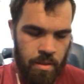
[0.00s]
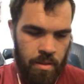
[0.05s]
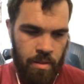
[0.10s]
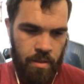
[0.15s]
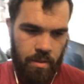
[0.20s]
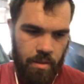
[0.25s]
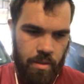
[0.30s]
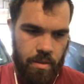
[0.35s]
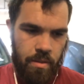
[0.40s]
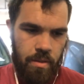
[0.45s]

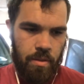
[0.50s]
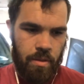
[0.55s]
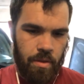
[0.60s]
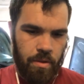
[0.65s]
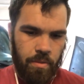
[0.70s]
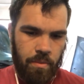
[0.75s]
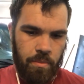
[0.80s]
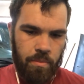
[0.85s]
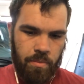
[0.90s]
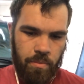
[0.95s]
you
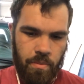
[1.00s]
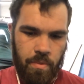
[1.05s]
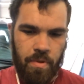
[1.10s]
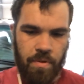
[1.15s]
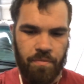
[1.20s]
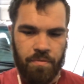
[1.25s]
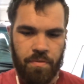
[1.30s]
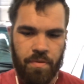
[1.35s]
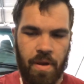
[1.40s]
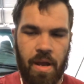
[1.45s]
know,
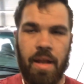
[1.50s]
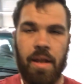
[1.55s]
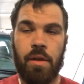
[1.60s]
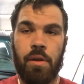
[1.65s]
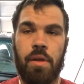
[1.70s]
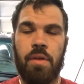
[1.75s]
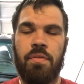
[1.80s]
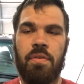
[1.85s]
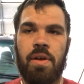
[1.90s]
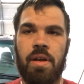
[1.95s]

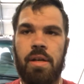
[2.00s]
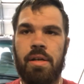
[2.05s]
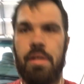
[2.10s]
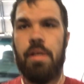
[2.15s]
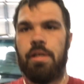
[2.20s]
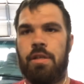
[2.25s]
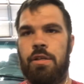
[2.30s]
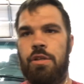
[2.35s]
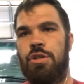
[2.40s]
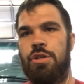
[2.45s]
if I
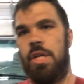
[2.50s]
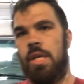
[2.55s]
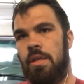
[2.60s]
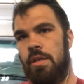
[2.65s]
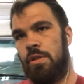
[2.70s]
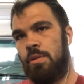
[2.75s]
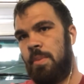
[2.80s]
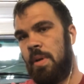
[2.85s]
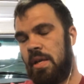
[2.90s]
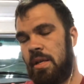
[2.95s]

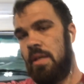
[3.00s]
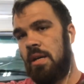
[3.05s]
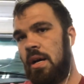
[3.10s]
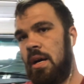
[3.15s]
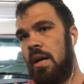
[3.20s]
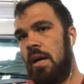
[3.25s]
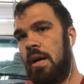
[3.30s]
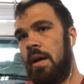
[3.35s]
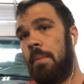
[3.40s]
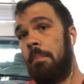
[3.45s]
exchange my
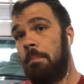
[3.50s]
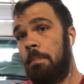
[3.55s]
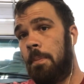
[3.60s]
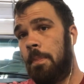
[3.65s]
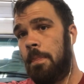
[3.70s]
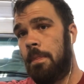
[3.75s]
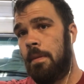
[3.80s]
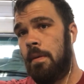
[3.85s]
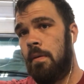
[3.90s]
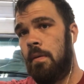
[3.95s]
time
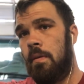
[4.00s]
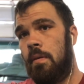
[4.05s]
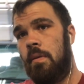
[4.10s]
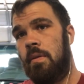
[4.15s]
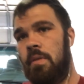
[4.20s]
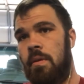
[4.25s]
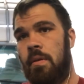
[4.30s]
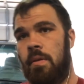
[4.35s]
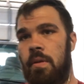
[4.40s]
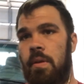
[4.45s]

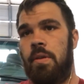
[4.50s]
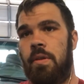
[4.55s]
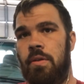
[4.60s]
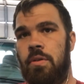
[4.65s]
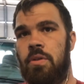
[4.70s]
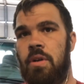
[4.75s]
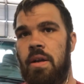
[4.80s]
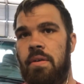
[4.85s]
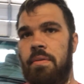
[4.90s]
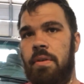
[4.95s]
to
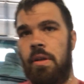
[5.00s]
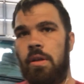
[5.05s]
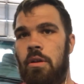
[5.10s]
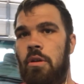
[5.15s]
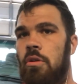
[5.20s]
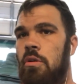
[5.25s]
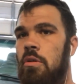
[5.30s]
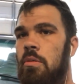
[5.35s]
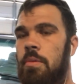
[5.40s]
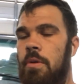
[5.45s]
drive like
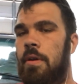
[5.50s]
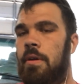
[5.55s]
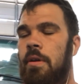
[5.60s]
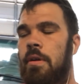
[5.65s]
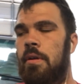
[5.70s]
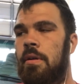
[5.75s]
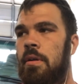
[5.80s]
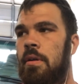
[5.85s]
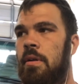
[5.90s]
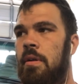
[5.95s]
an Uber,
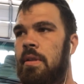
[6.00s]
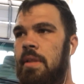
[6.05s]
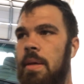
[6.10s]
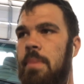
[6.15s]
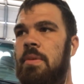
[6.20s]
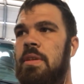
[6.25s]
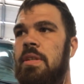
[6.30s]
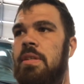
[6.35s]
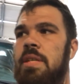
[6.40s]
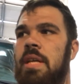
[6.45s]
that
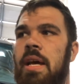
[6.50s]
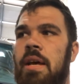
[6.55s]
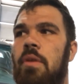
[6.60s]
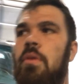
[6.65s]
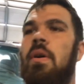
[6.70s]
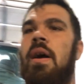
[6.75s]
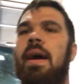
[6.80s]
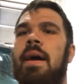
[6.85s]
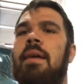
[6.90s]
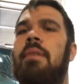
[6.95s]
means I
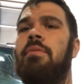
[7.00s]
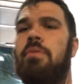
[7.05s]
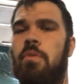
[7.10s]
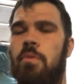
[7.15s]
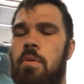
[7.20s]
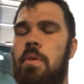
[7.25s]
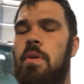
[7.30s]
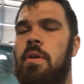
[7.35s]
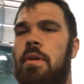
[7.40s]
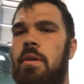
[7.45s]
don't have the
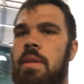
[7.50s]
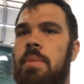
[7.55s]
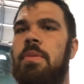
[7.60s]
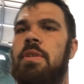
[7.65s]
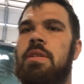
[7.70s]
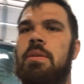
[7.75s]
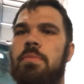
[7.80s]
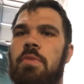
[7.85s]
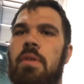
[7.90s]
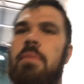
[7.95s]
work. That
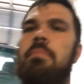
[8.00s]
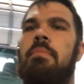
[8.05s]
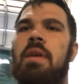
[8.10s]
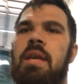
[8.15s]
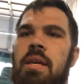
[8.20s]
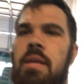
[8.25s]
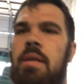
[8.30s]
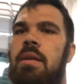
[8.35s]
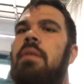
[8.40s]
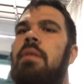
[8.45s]
means I'm not
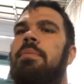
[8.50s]
making the